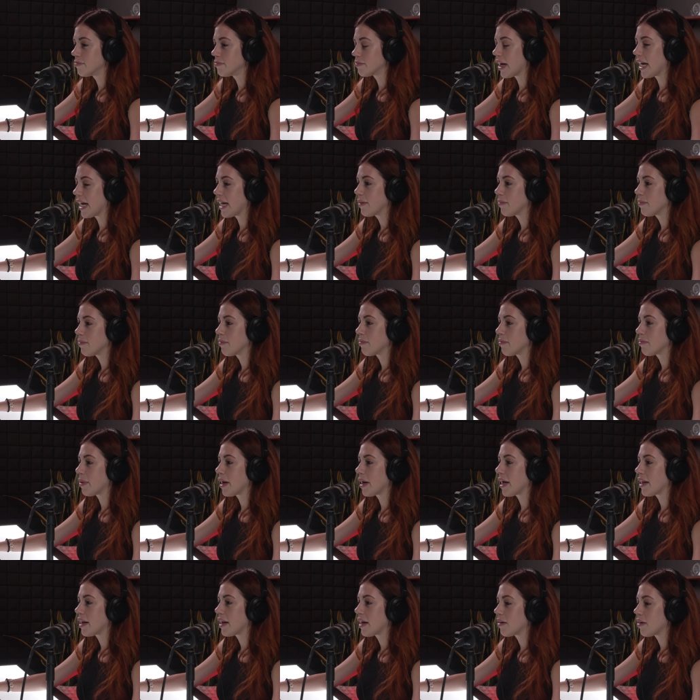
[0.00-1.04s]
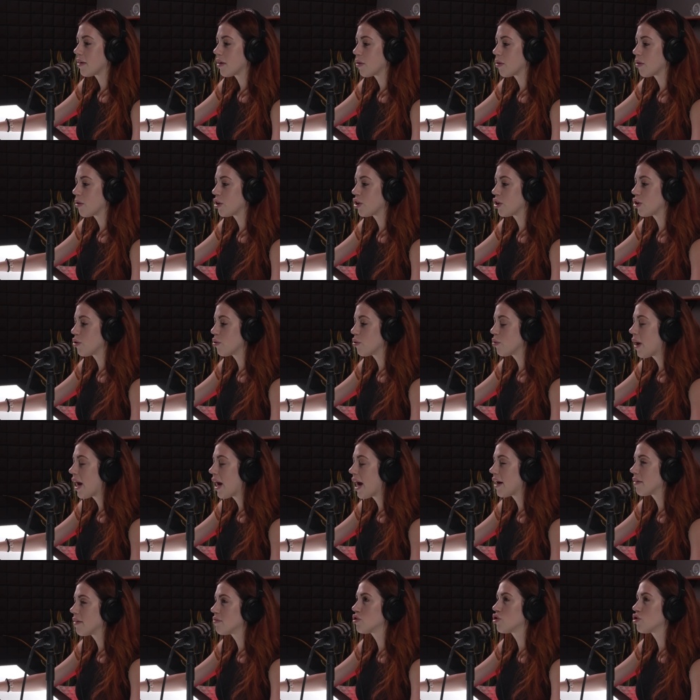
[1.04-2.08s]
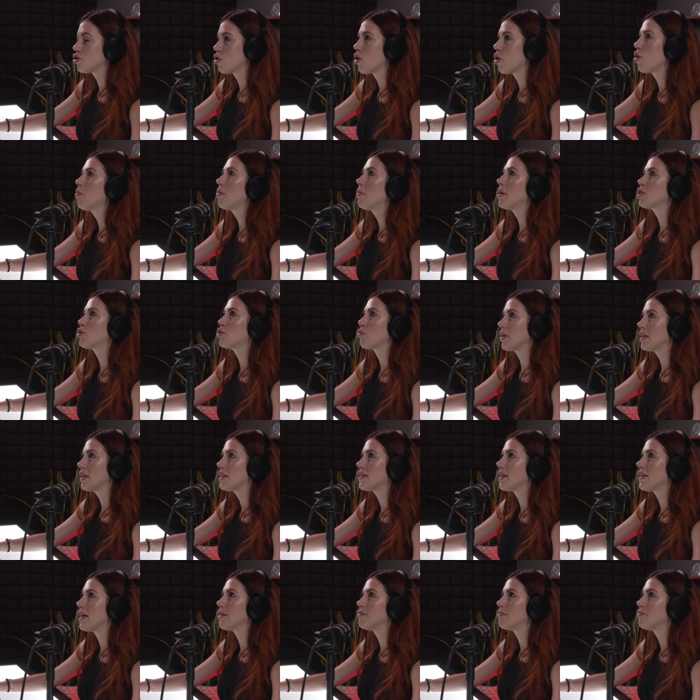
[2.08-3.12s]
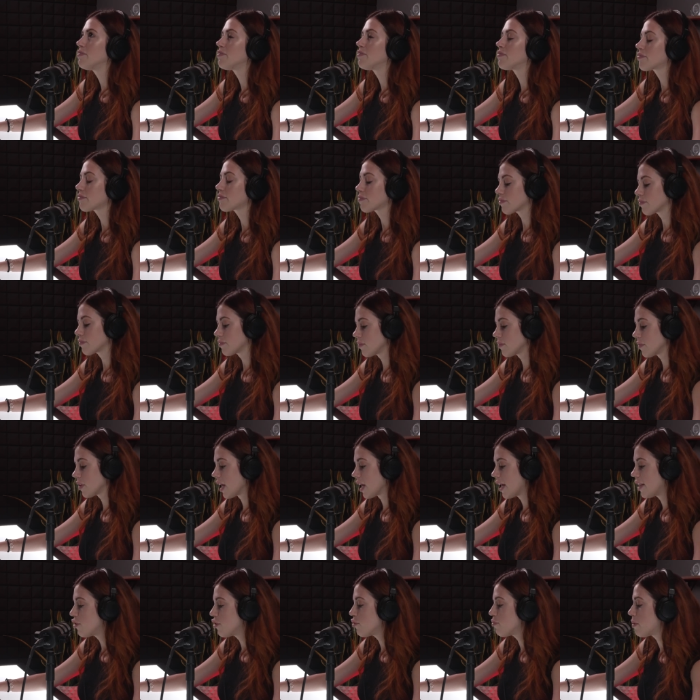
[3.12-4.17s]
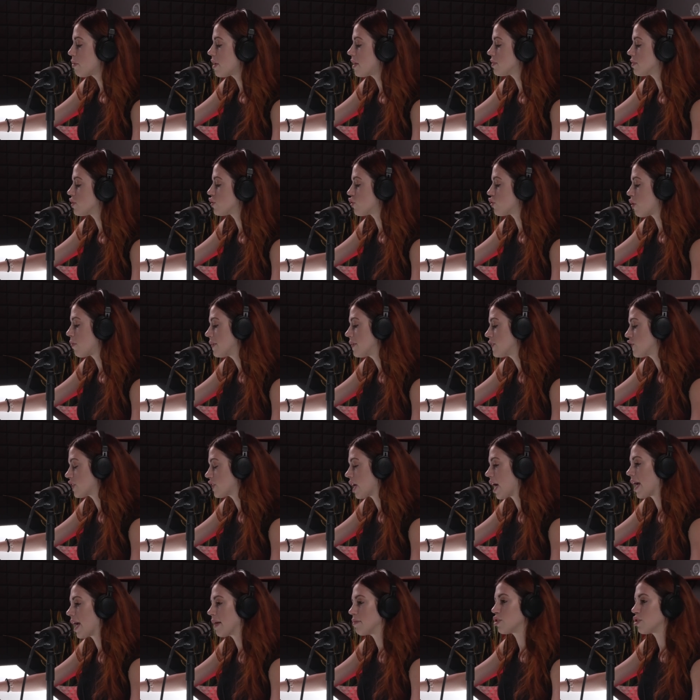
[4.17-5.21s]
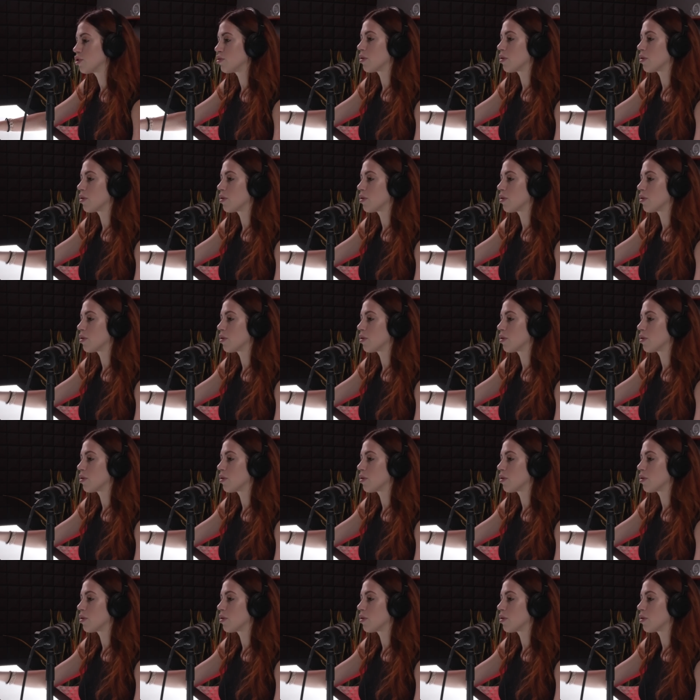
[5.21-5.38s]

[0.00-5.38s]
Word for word: right? But you have so much wisdom and you've put so much time to